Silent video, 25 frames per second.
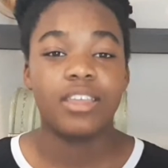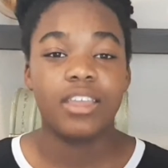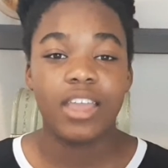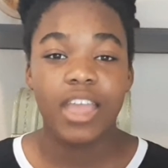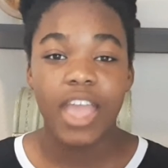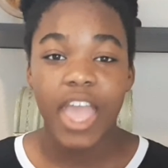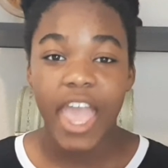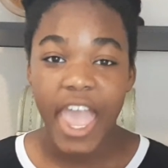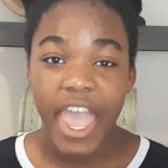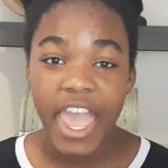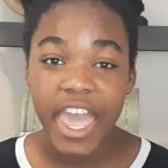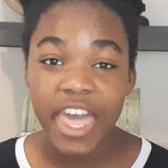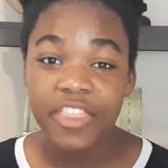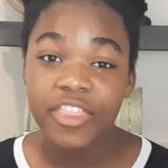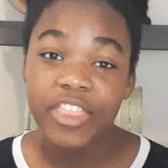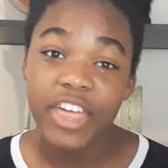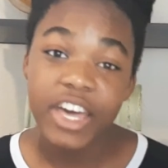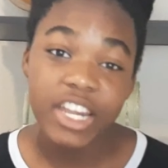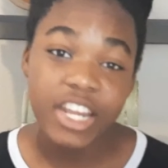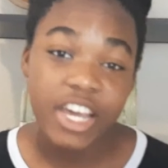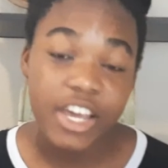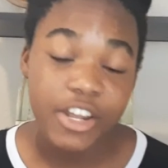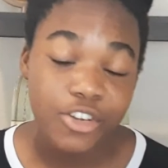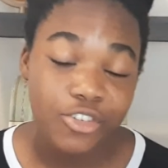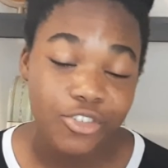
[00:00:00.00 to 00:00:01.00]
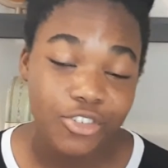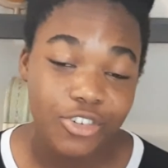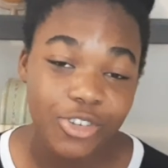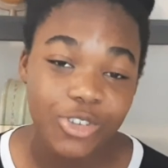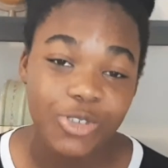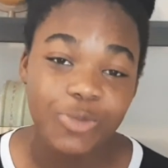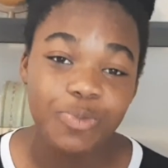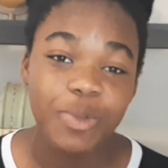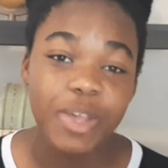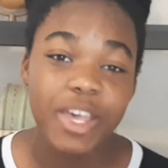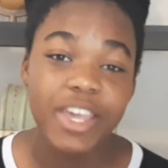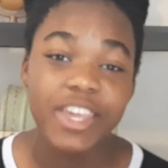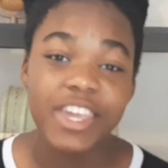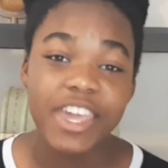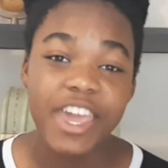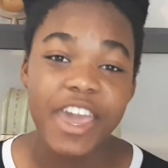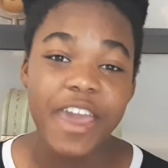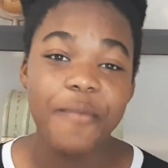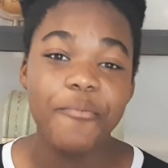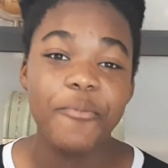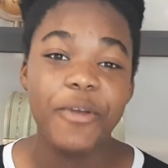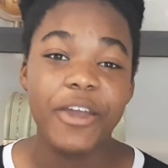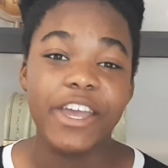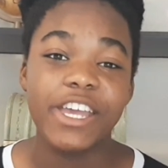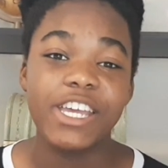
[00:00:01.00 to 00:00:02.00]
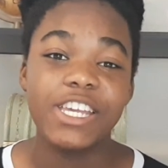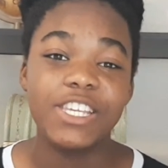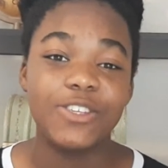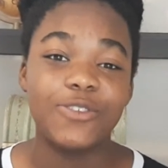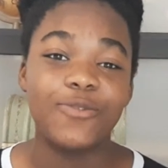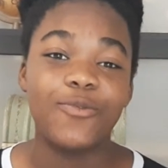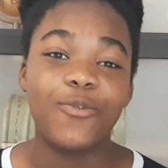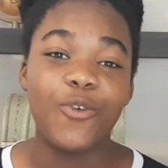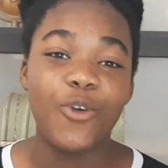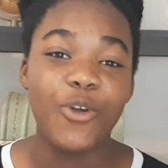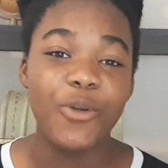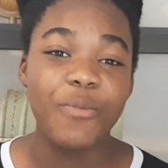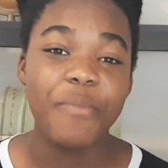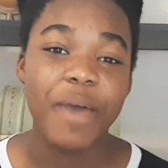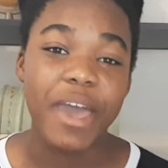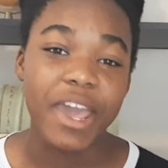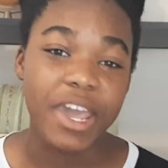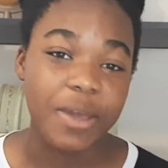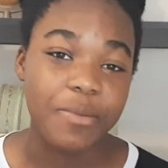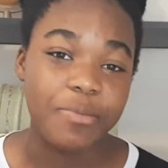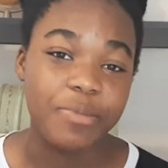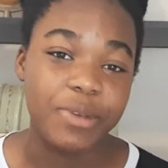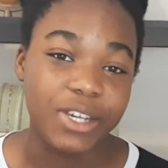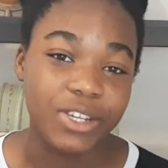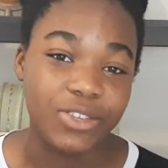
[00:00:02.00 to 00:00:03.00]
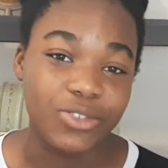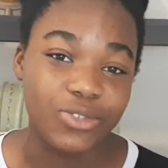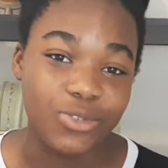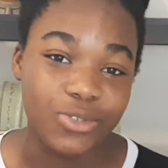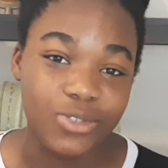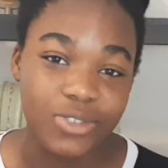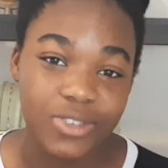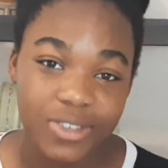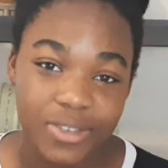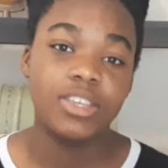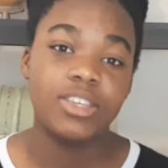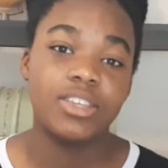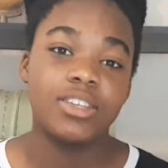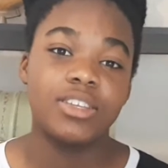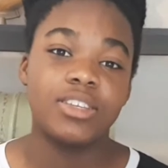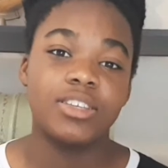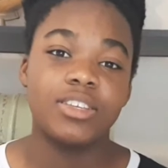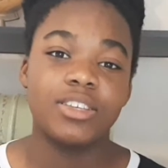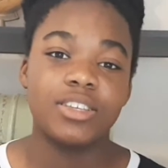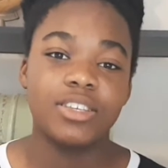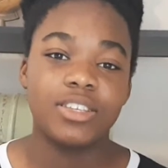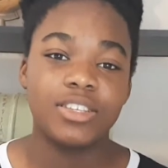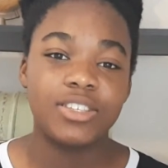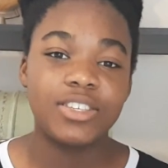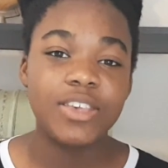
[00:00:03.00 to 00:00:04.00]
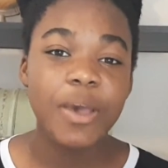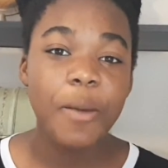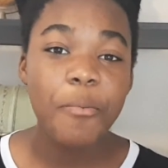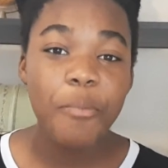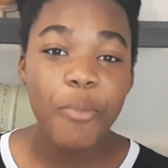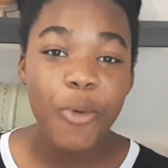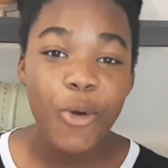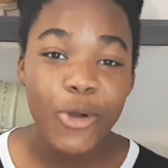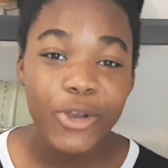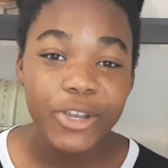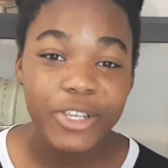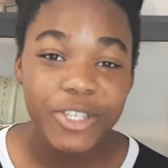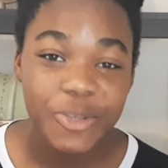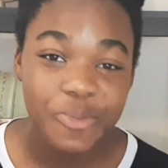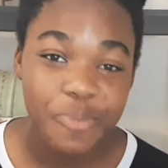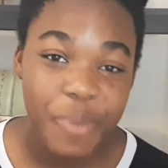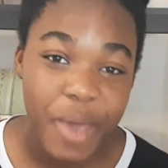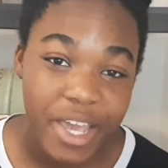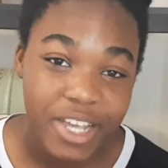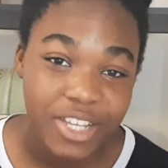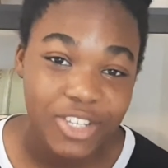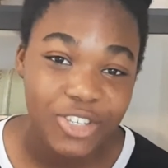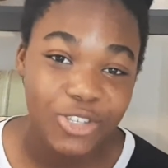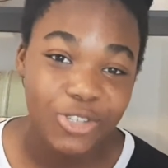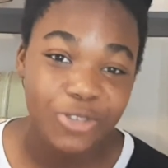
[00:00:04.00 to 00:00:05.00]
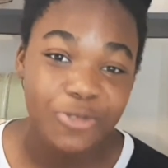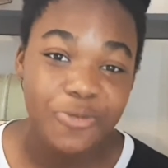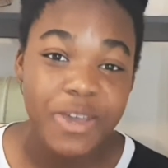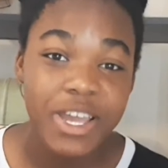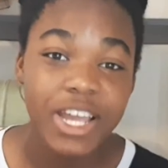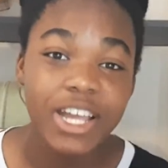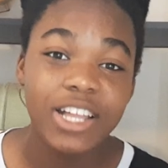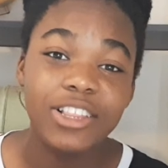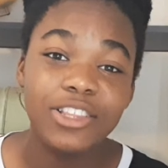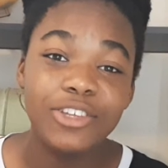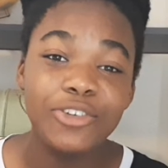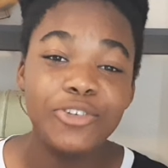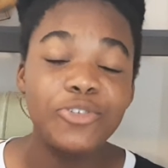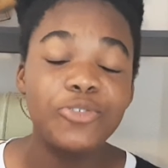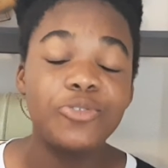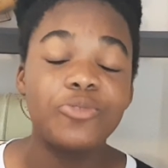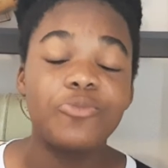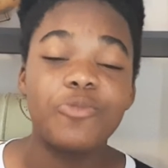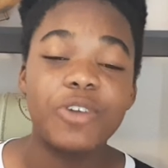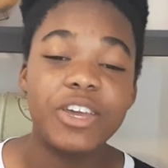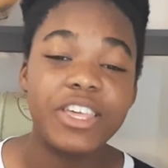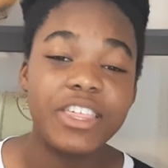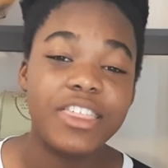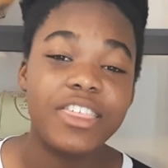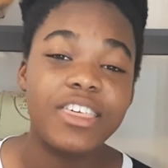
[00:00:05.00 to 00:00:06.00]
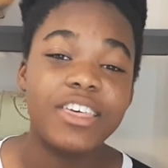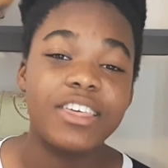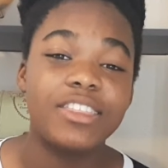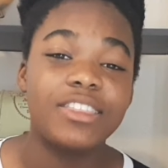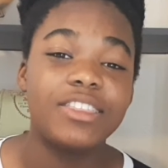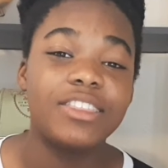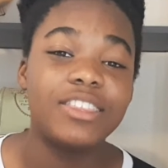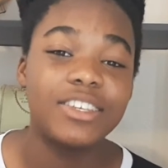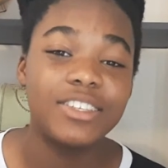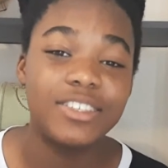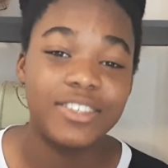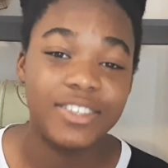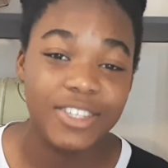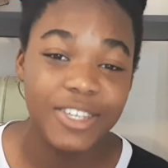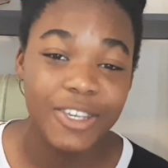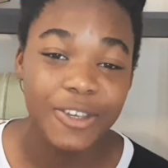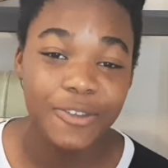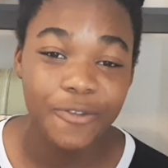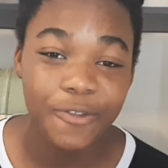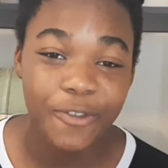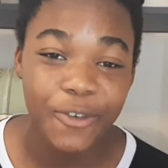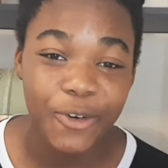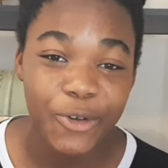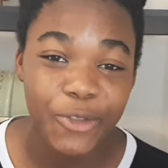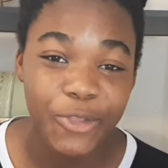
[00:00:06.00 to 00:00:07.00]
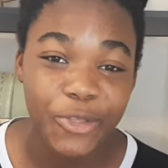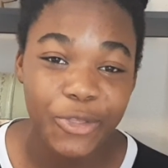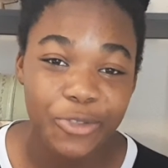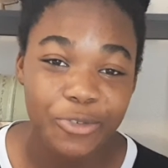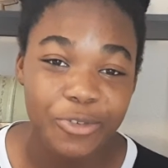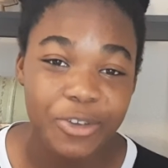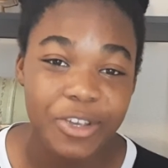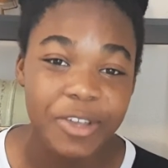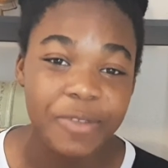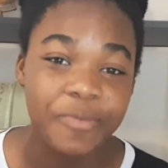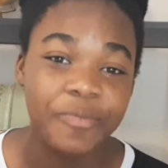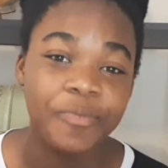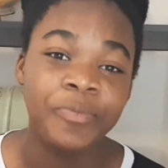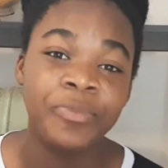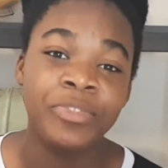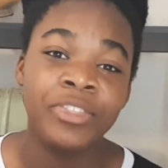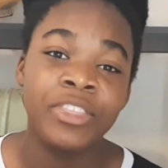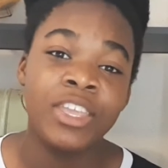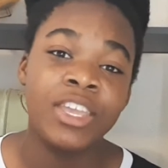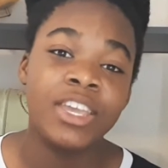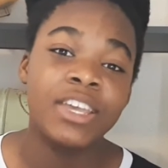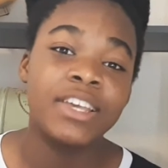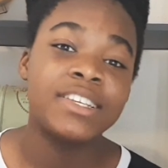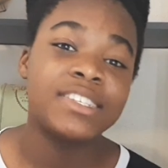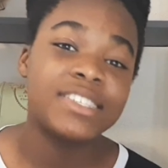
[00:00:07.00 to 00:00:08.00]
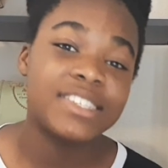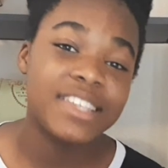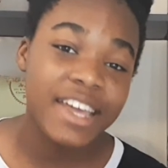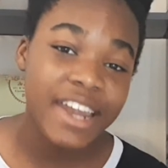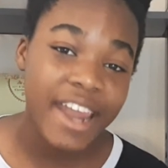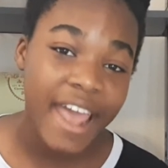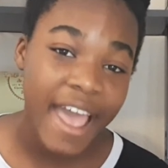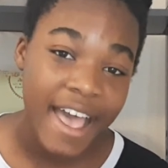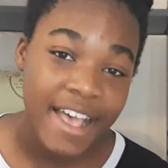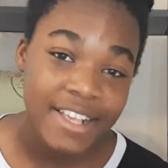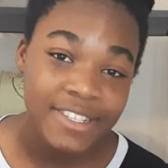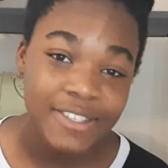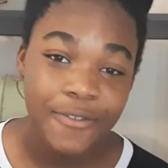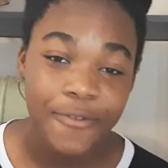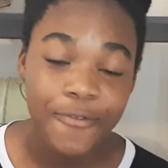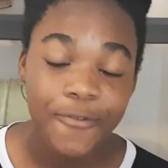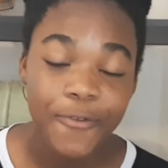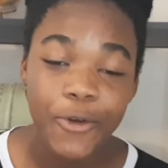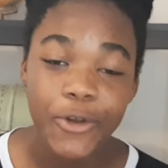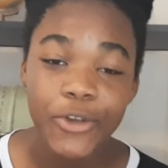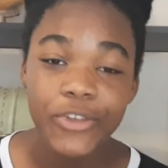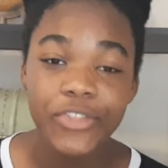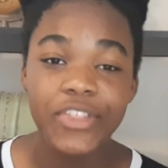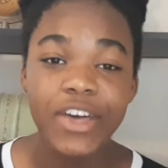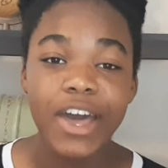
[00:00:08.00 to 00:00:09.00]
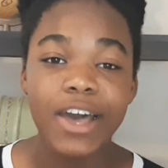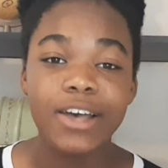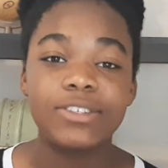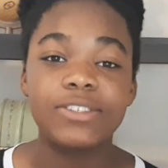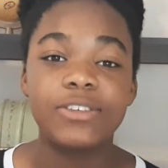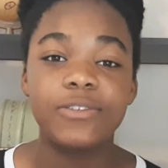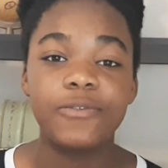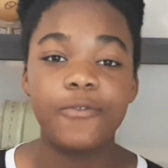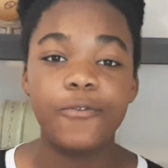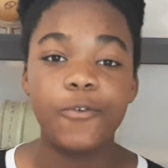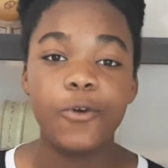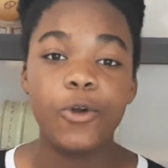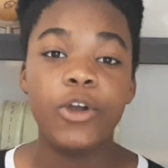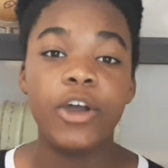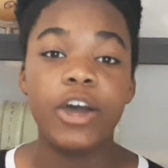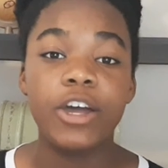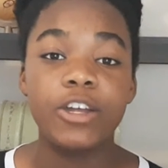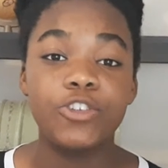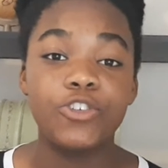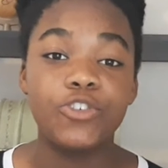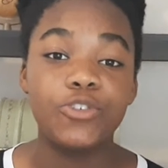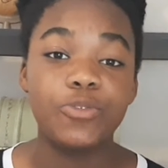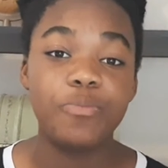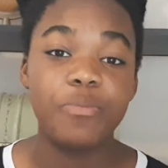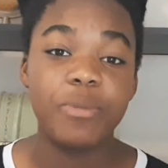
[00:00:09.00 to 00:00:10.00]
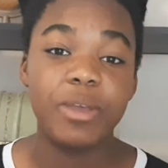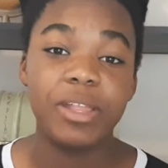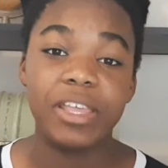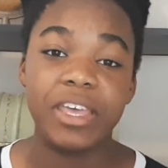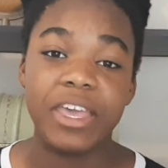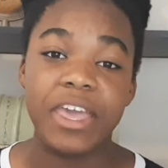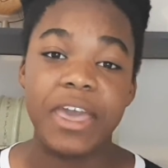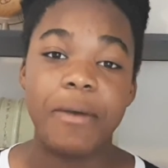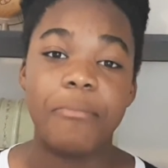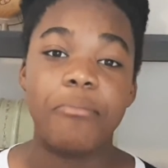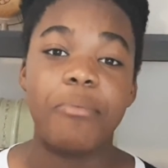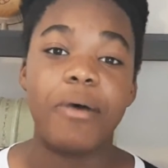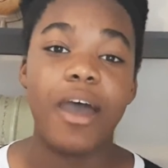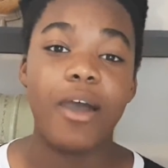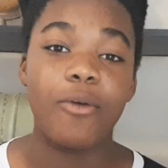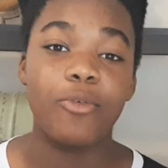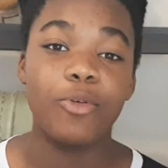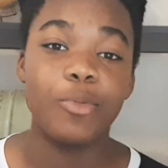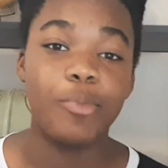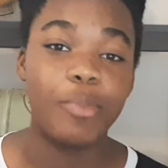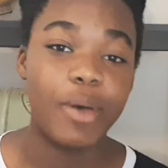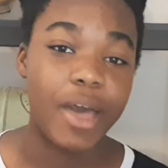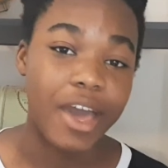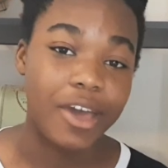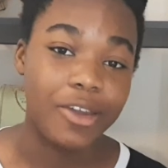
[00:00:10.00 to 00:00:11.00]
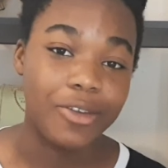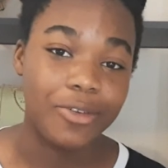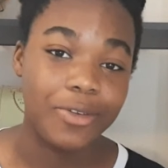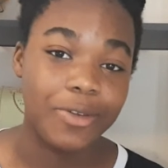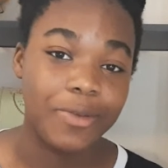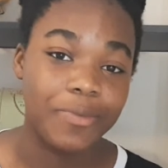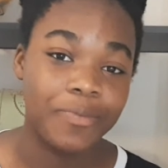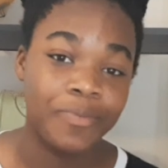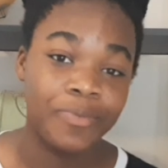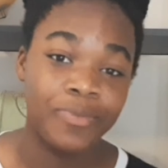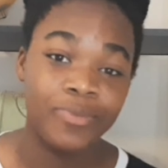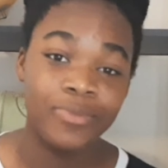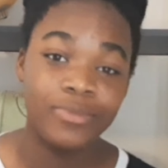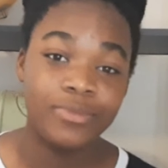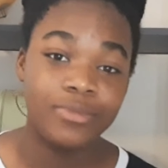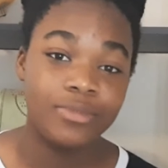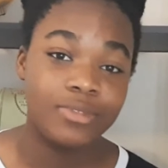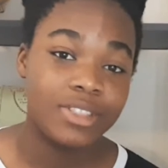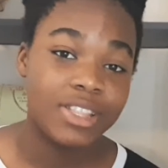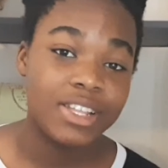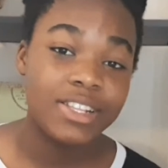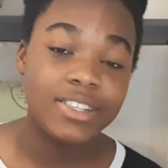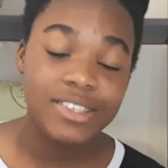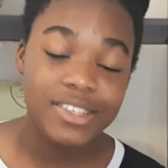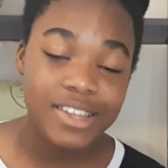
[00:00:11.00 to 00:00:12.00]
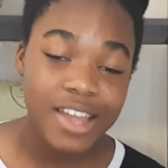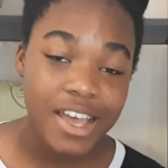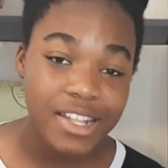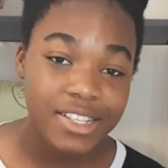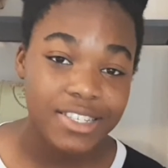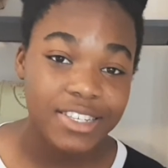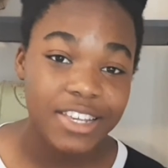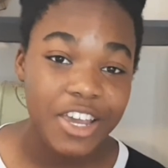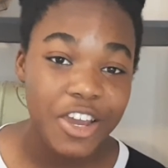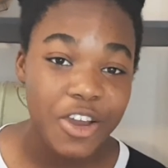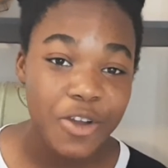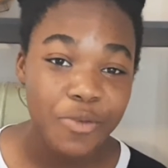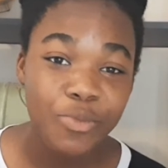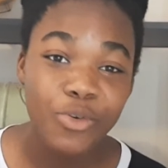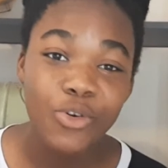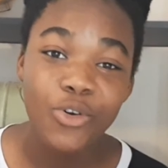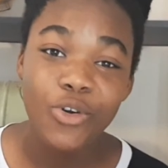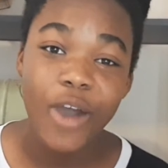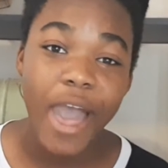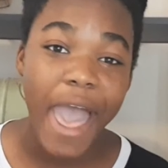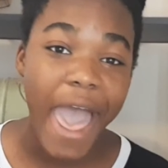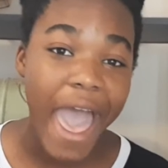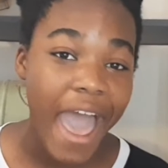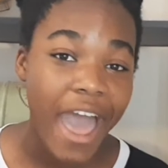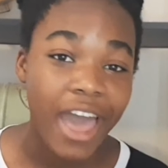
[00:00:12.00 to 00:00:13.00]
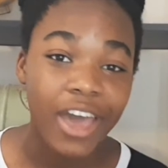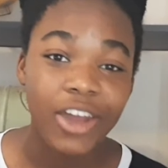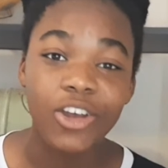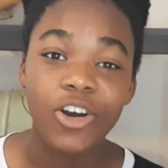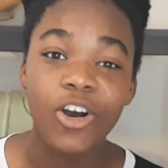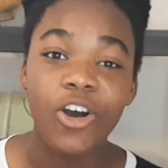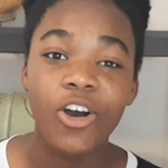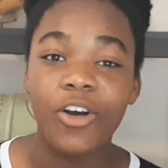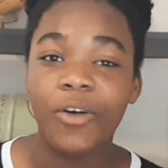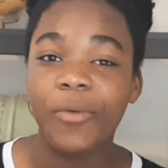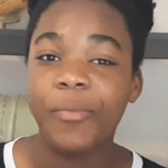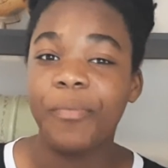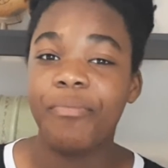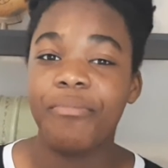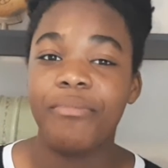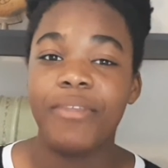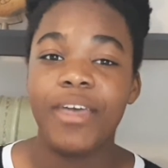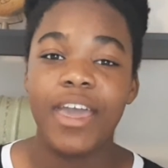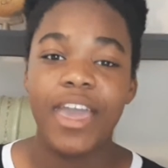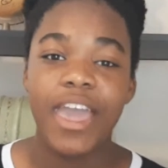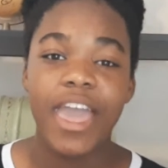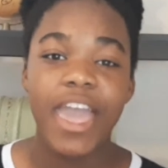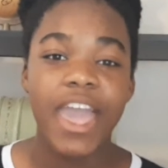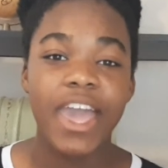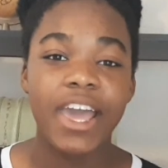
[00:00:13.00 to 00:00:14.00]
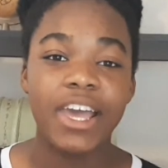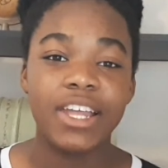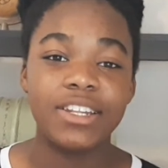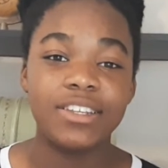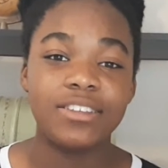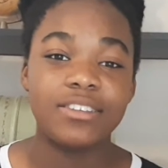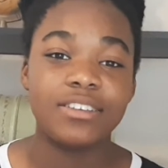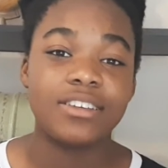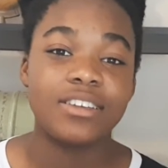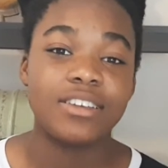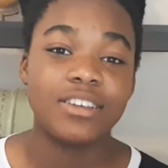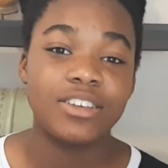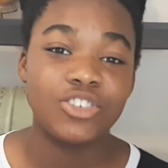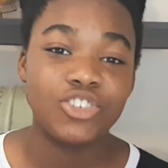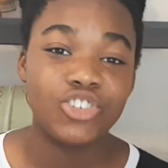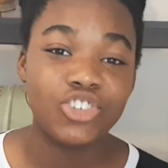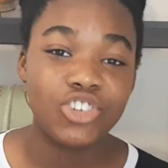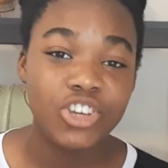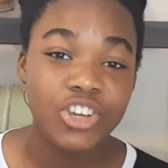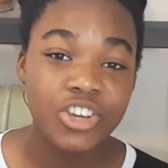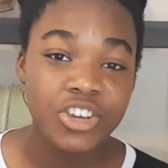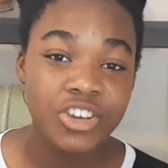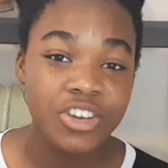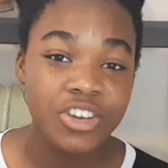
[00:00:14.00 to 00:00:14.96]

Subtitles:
And that under display camera is 4 megapixels. Some more specs to include with the Z Fold 3 is that it has a 4,400 milliamp hour battery. That's not terrible at all, and sure,